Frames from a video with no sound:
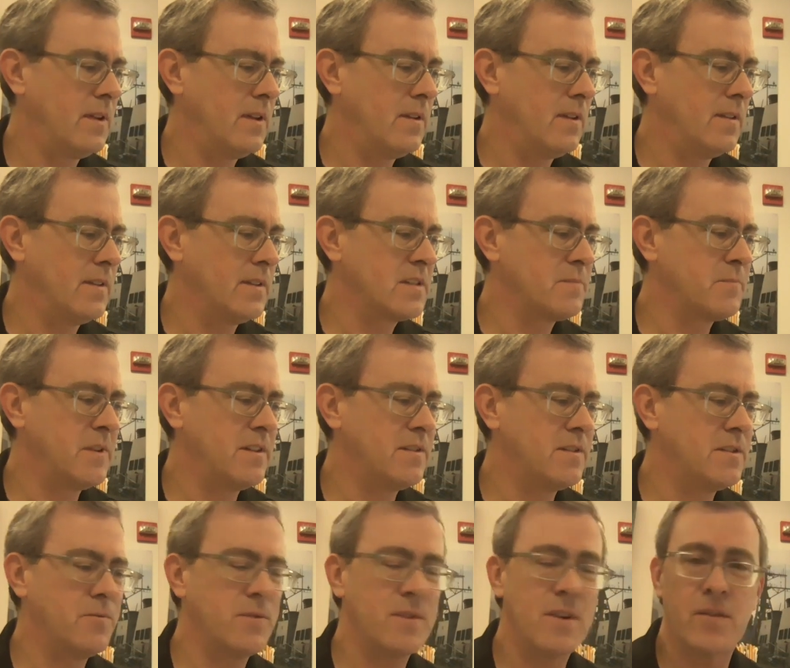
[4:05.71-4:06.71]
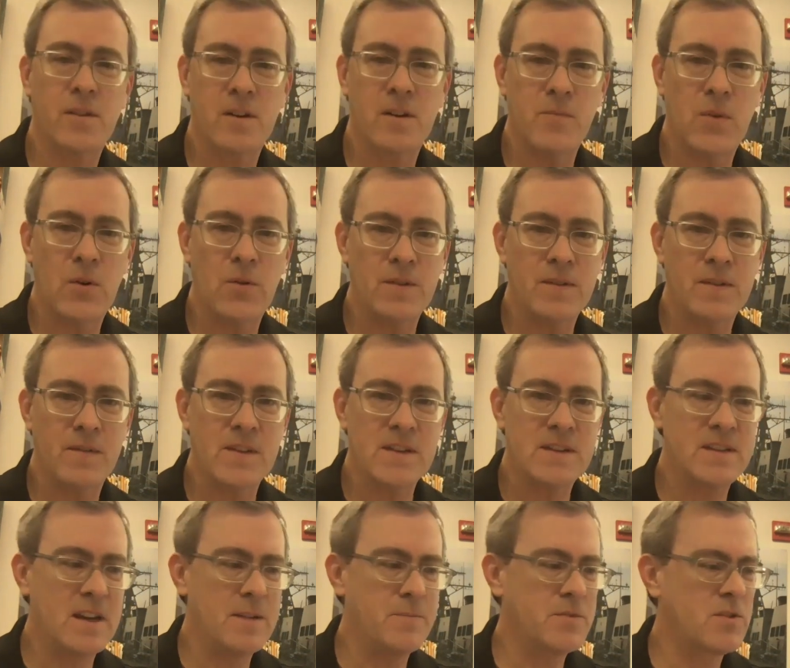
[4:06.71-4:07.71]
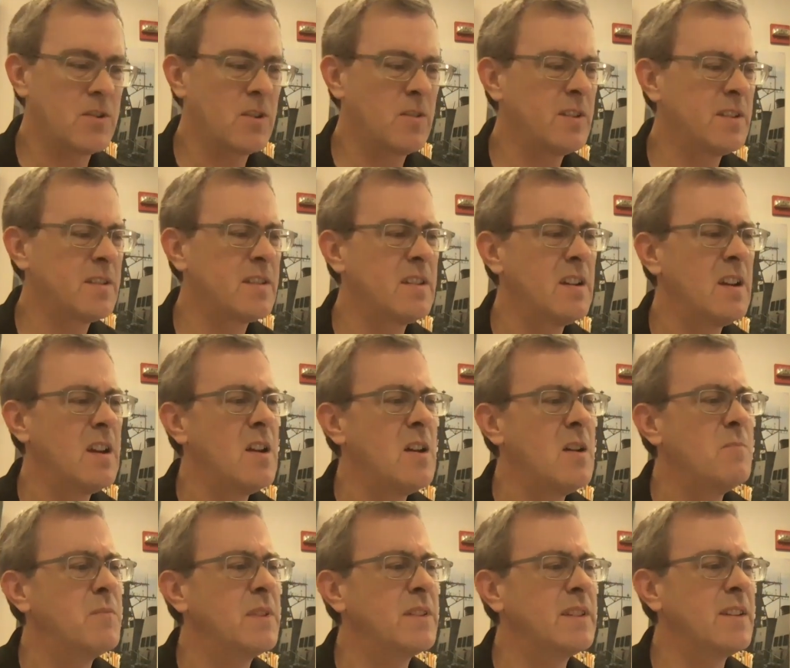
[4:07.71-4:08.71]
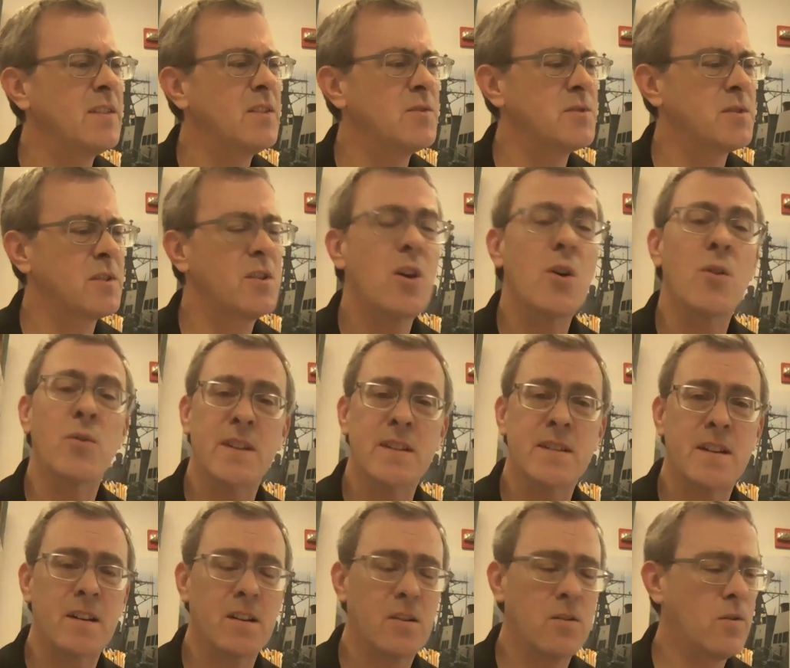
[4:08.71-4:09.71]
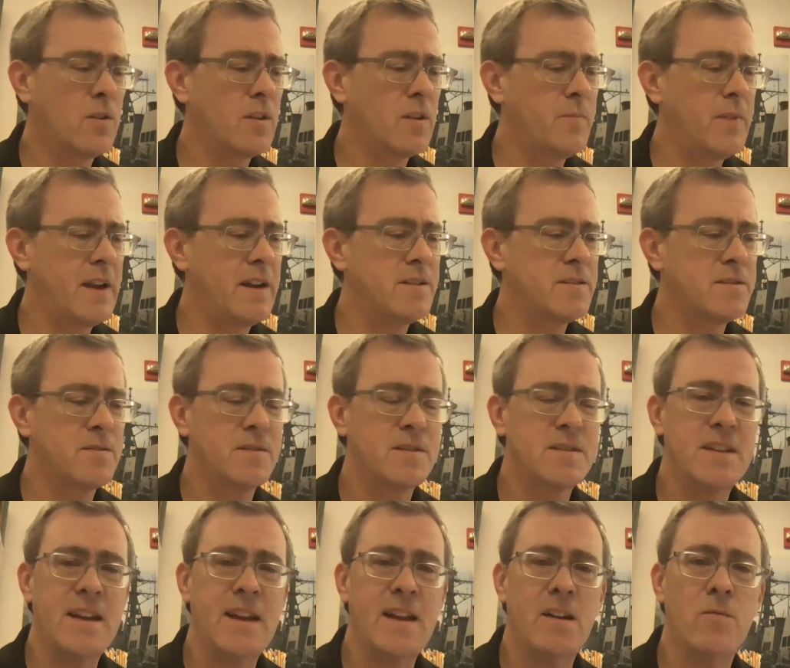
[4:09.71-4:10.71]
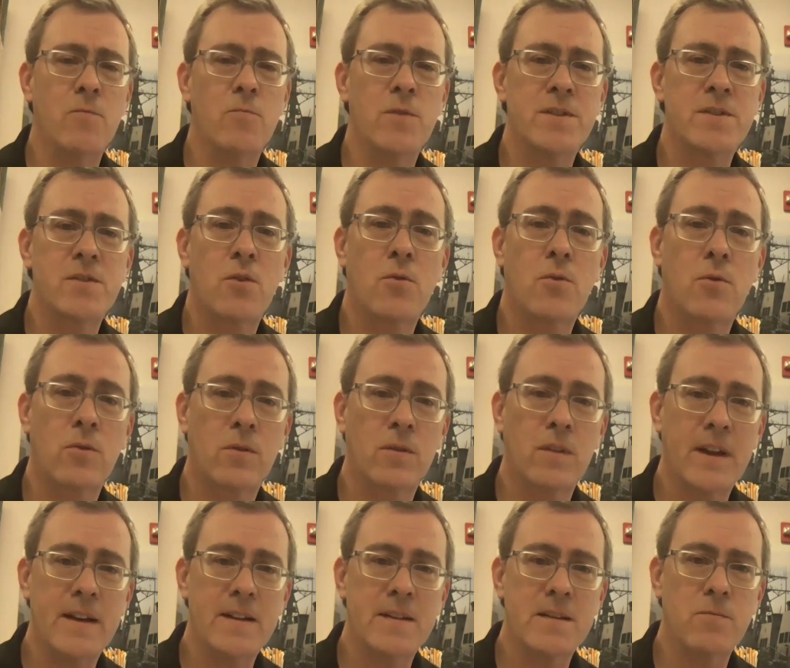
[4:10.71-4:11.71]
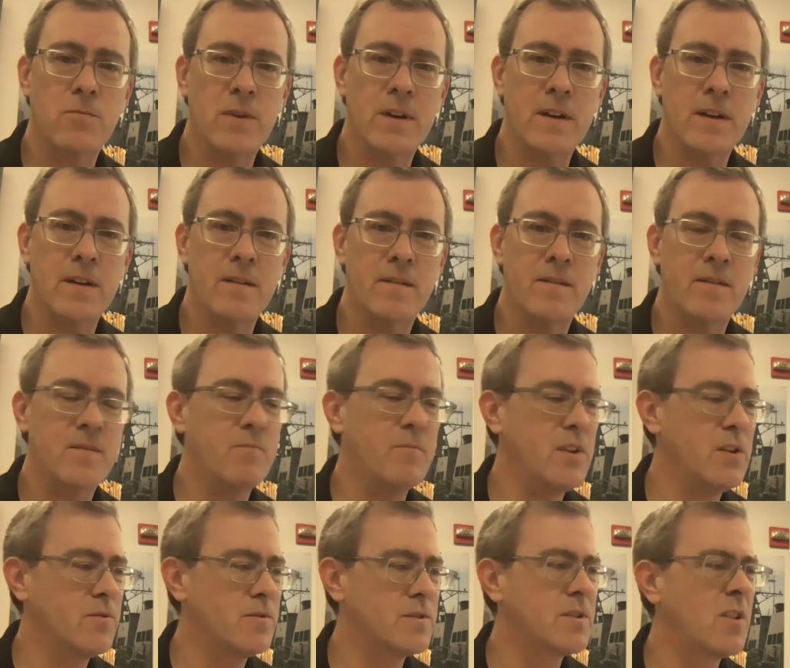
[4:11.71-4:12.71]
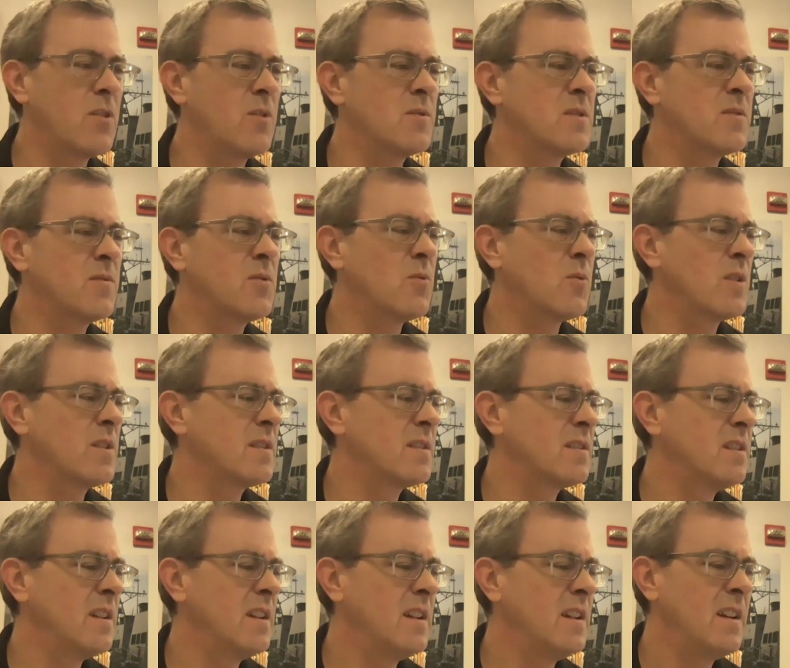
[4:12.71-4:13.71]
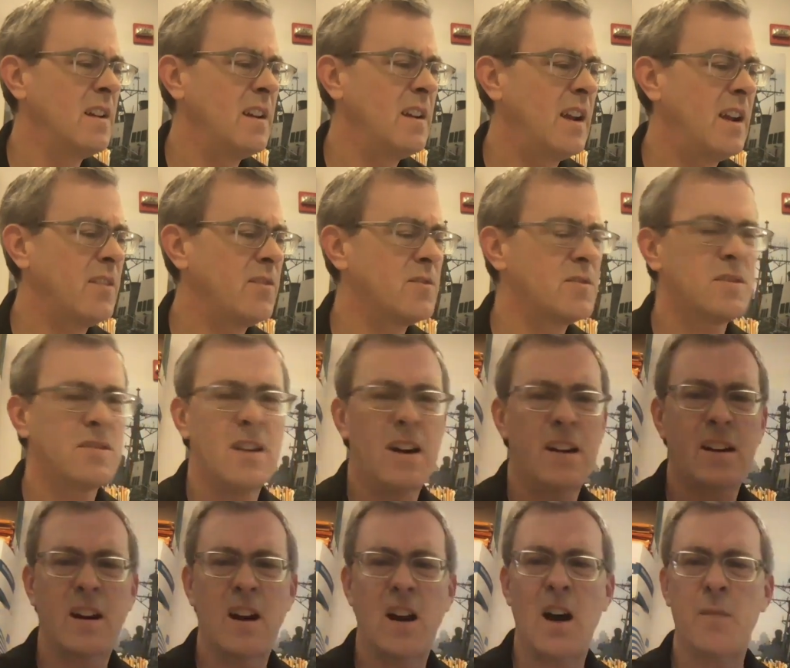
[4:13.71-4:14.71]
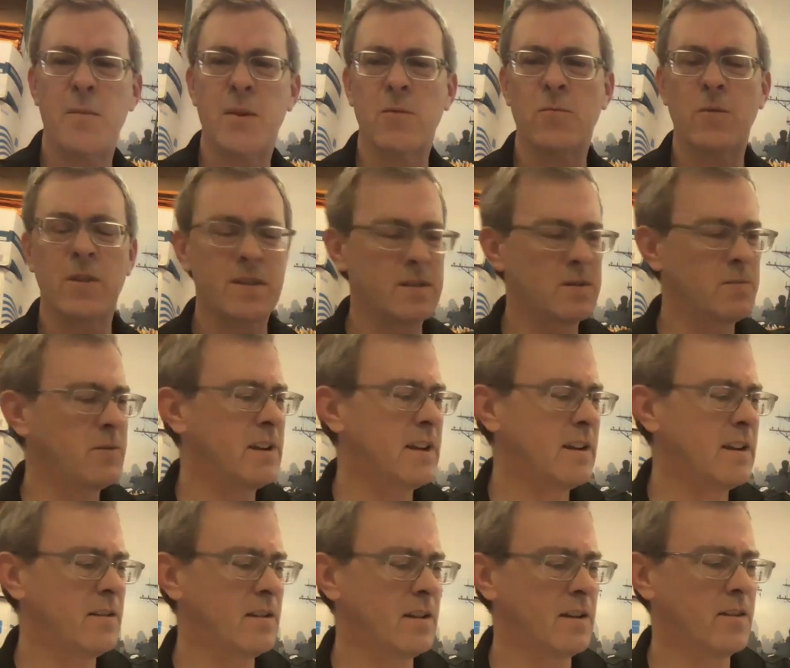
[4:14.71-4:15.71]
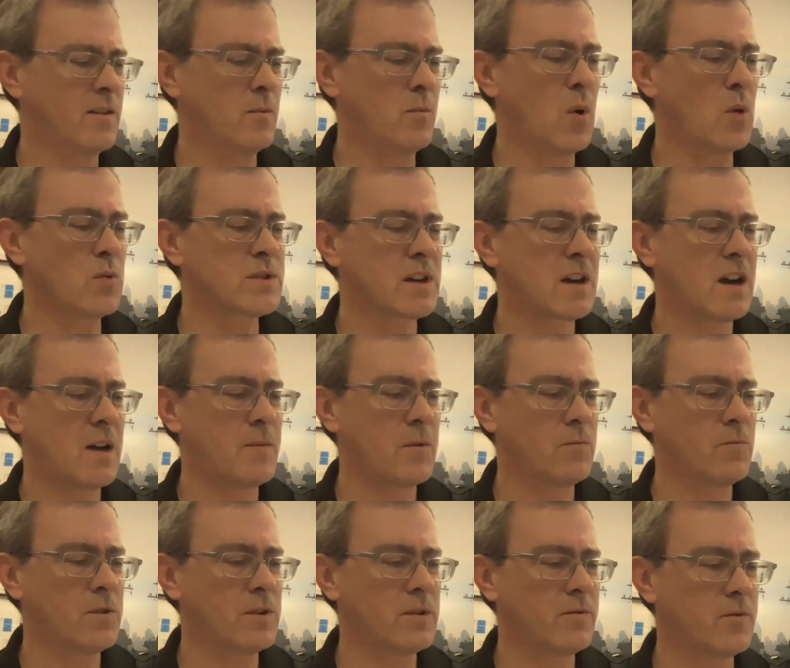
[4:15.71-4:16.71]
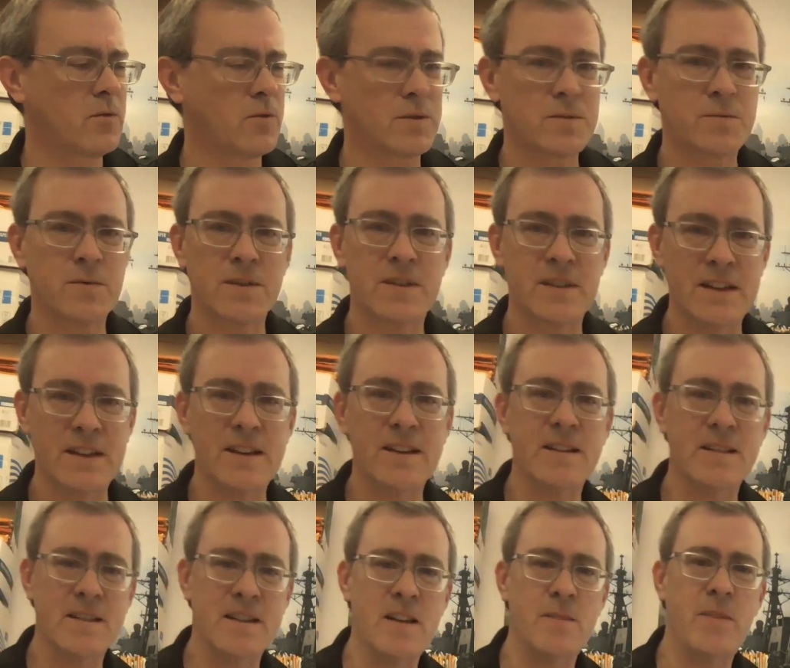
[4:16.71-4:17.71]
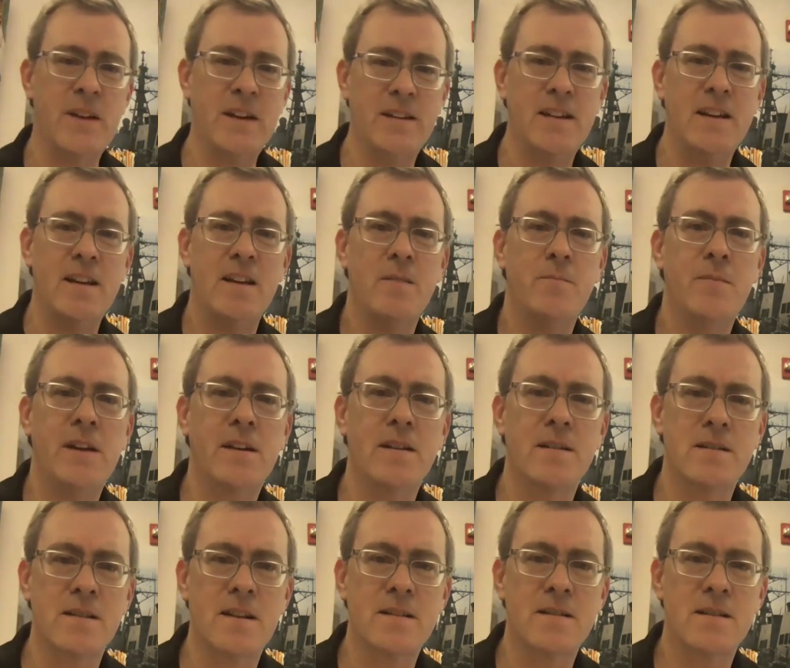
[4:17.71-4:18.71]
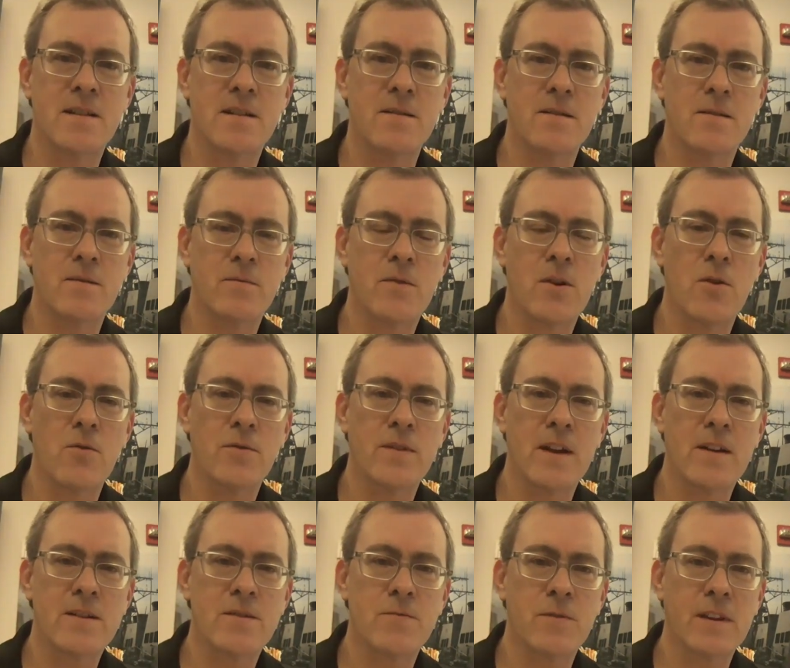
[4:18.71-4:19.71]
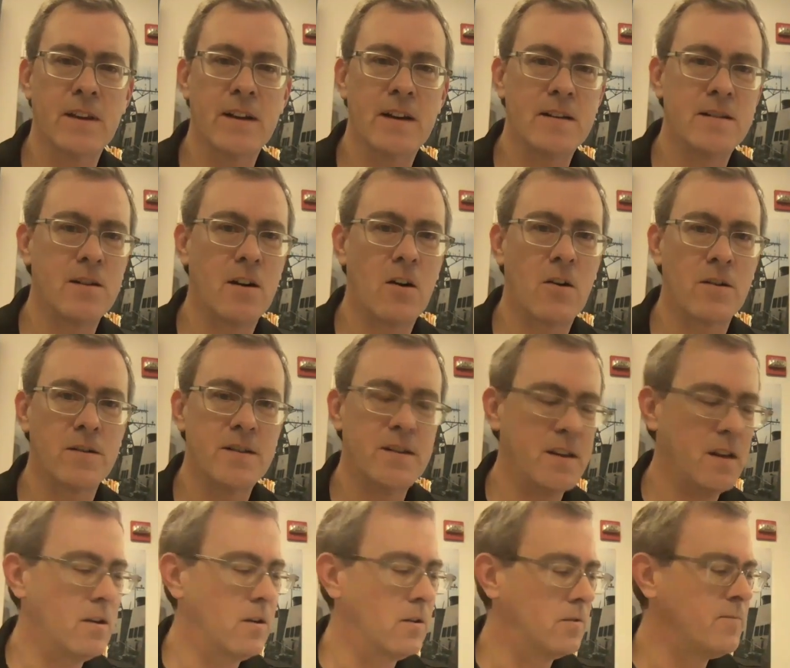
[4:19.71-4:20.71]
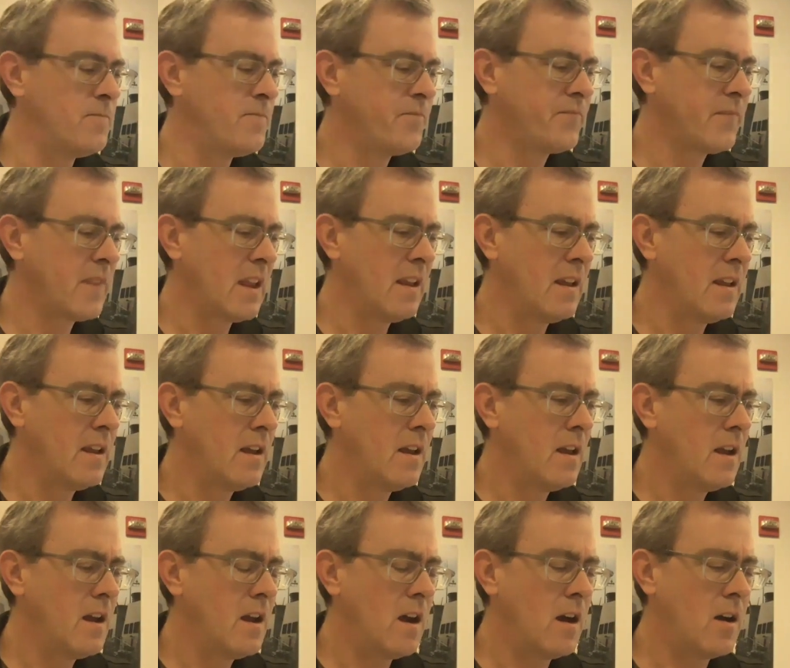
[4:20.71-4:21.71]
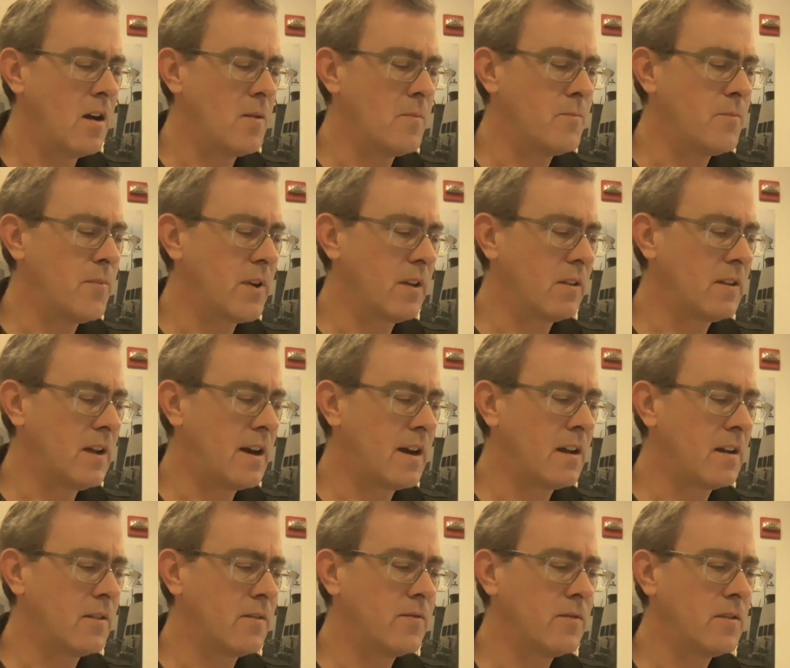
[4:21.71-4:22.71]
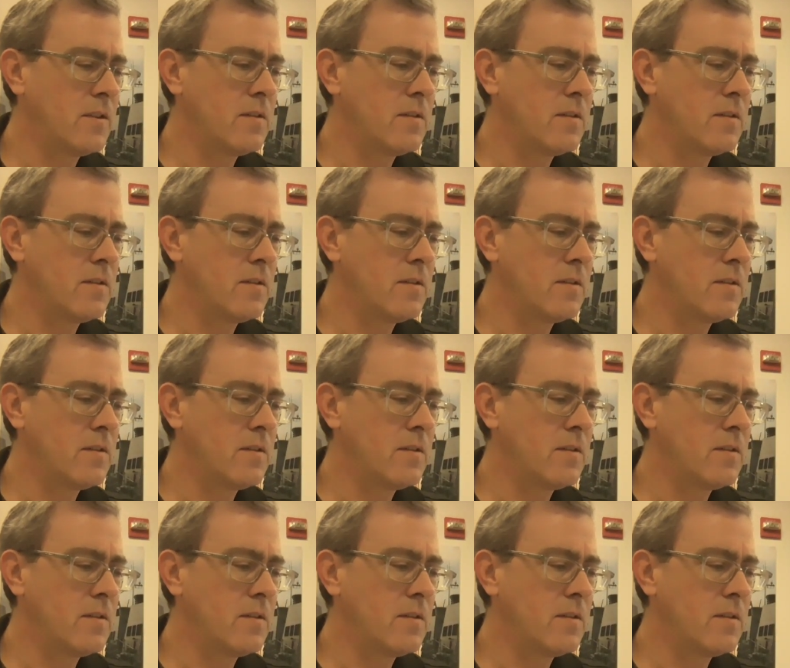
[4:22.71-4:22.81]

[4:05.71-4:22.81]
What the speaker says: enlistment into another component of the same service. But then there's a code that's going to go on the page 13, which correlates with NEARS codes, of course. And there's a lot of common ones. We had the most common one, of course, we'll see is ZBD, because that's the code that's related to RTO. But a lot of